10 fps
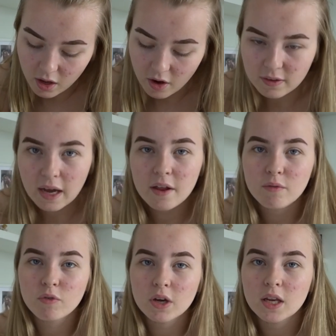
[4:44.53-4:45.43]
And I
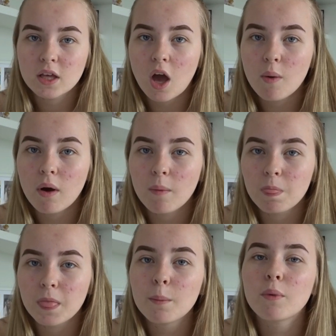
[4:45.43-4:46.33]
don't really go
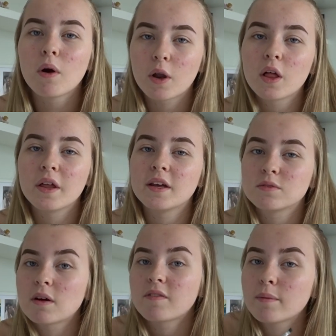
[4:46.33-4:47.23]
on abroad
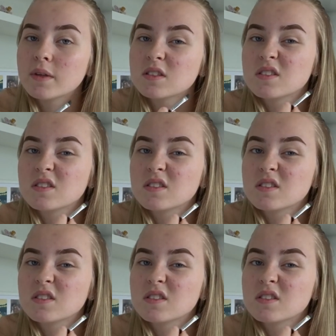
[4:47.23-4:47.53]
holidays with my families,